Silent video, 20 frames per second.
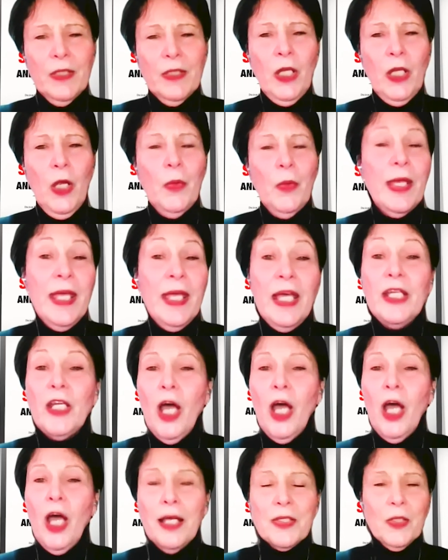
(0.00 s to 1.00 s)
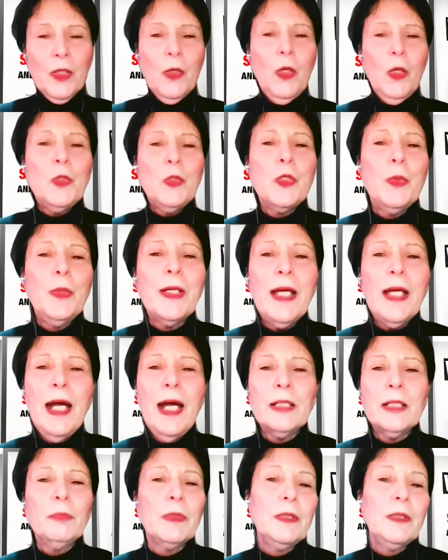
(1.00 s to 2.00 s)
You know, and also hold you
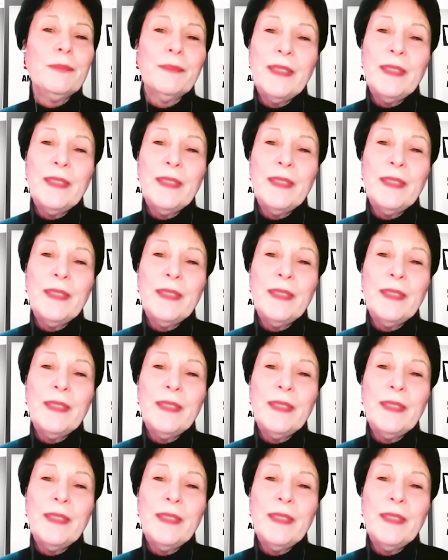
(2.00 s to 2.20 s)
accountable.